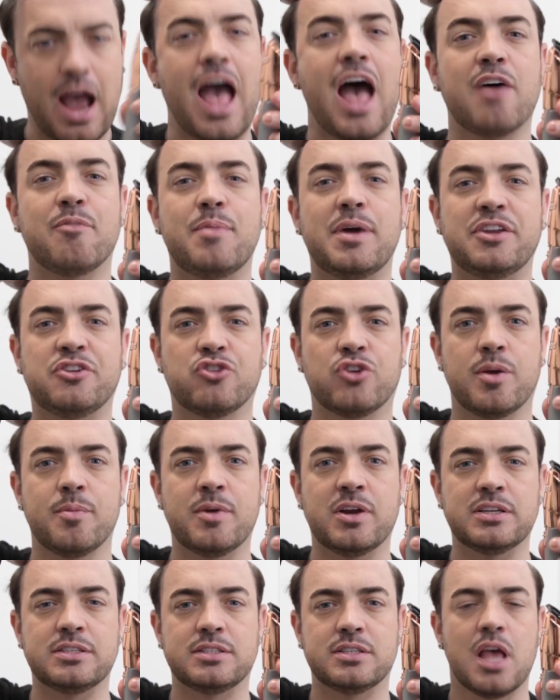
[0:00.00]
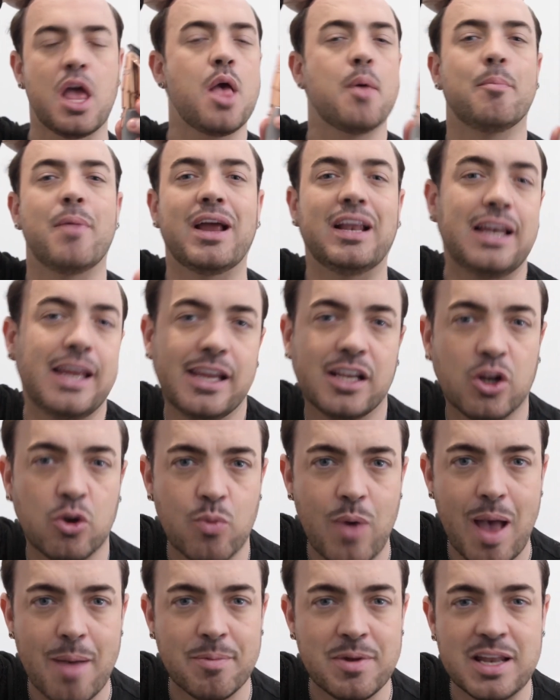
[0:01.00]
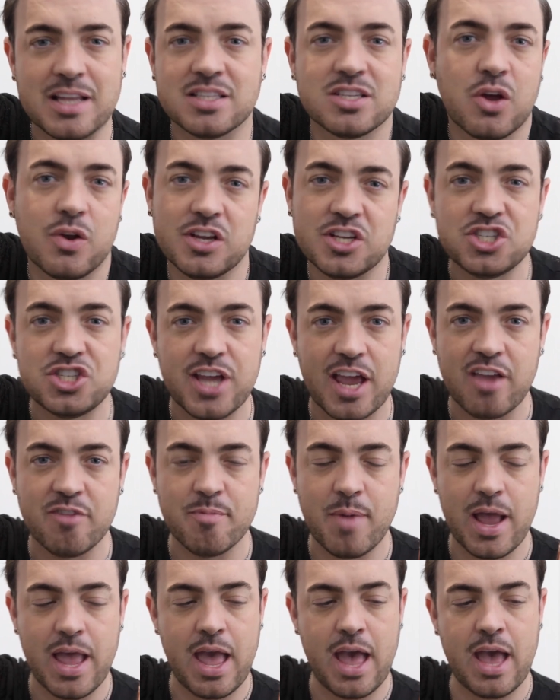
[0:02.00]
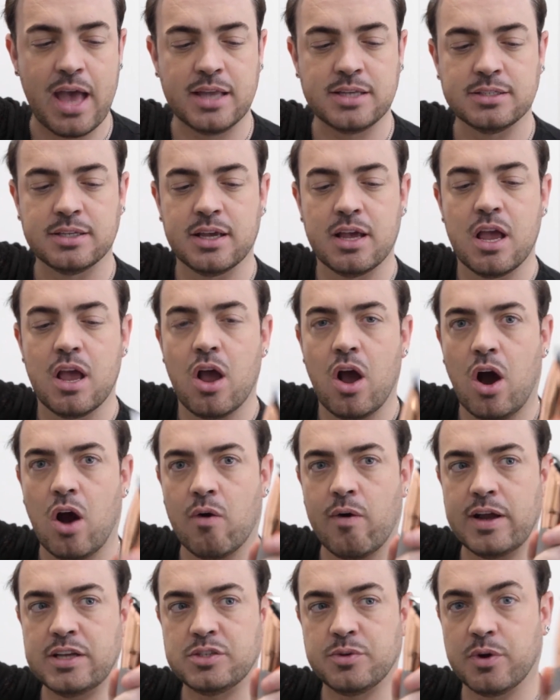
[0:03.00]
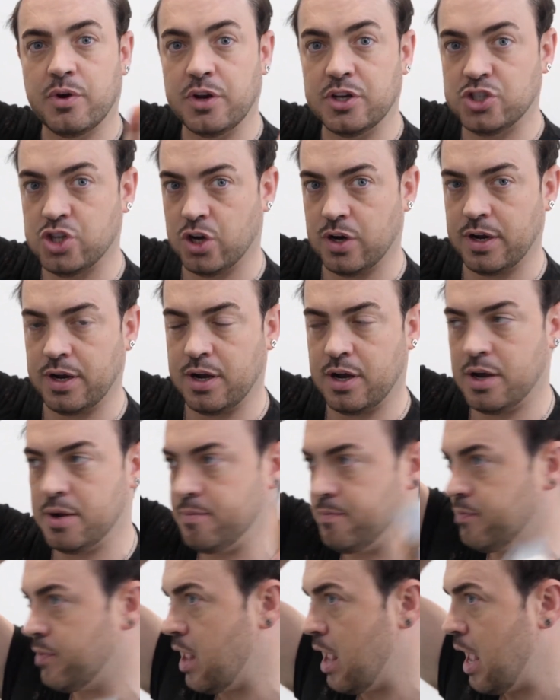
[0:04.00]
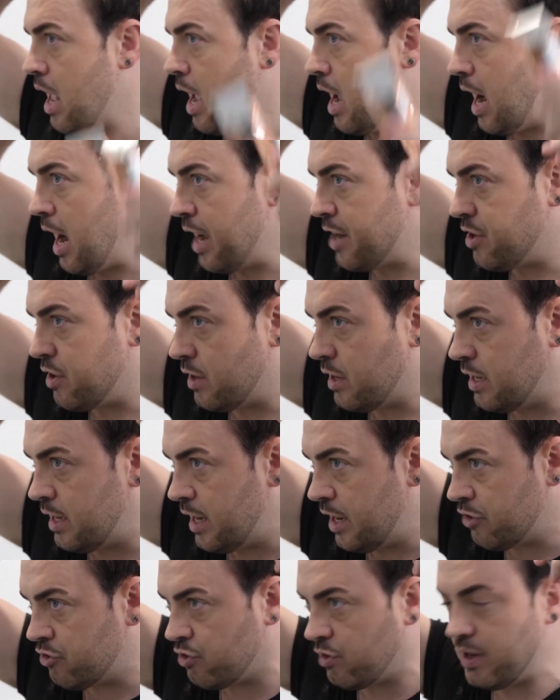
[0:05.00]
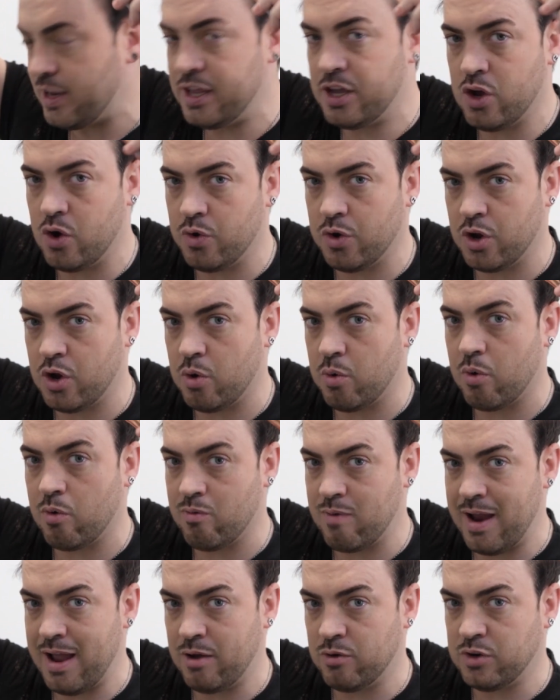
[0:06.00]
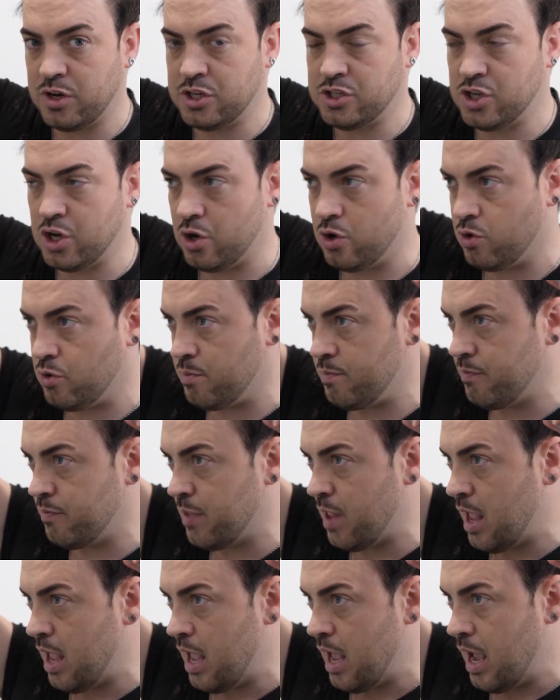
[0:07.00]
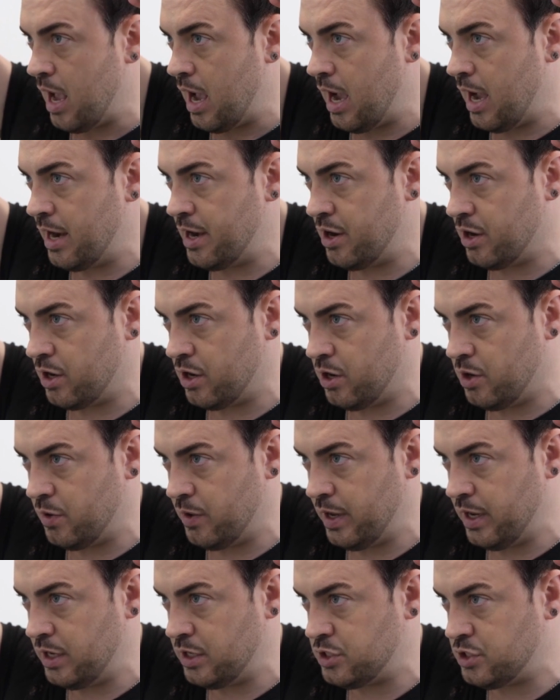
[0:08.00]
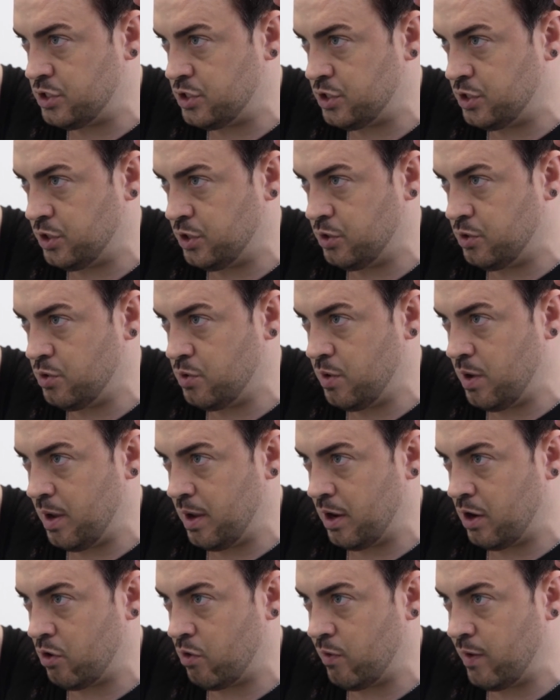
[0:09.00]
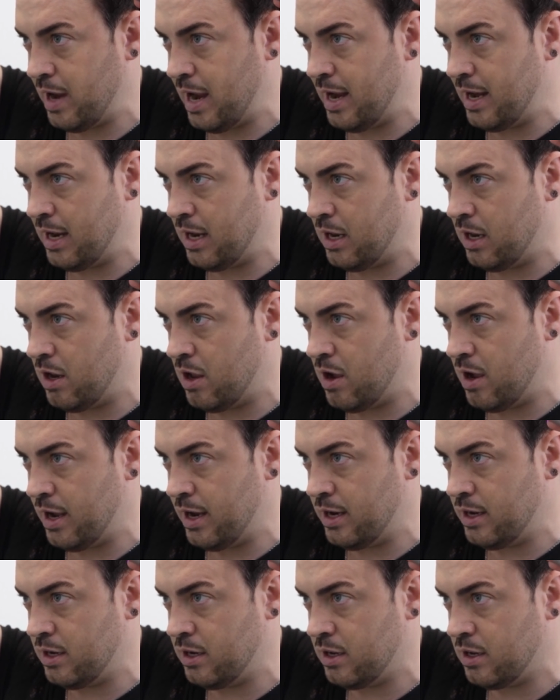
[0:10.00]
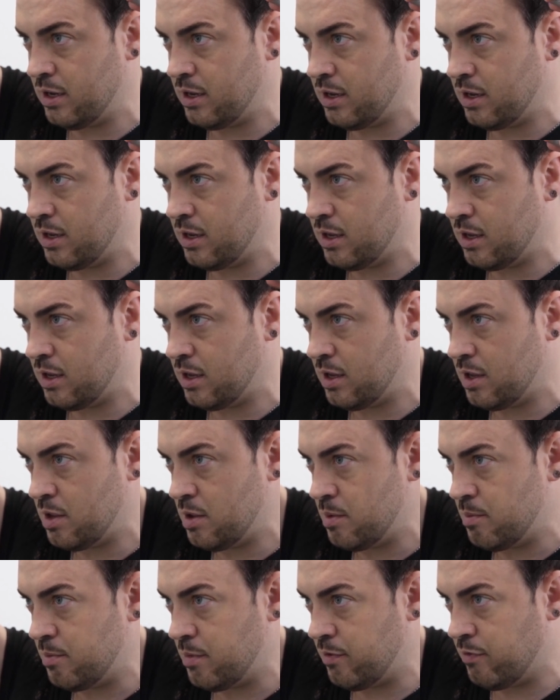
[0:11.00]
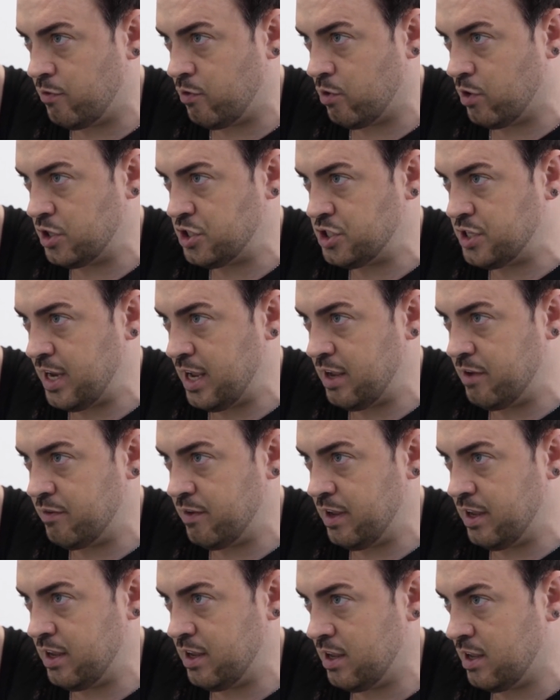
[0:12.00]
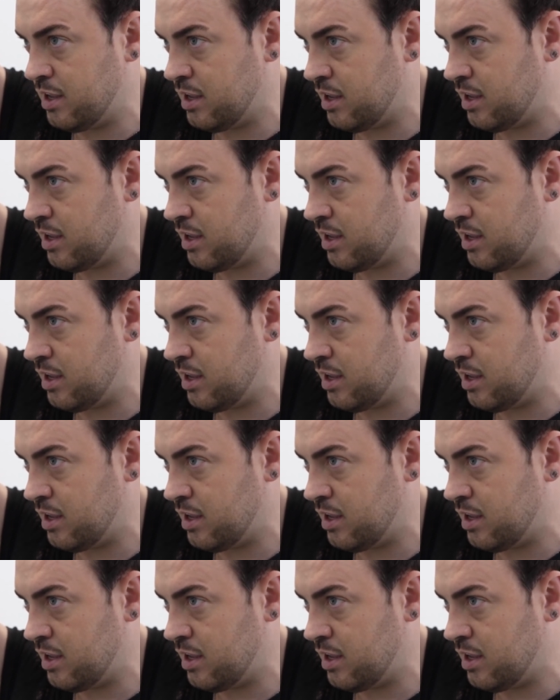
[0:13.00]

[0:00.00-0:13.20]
I have my trimmers, my lethal weapon that's gonna shave my head. All right, so we're gonna turn it on and you're literally gonna go around the dome and you're going to create a line before shaving.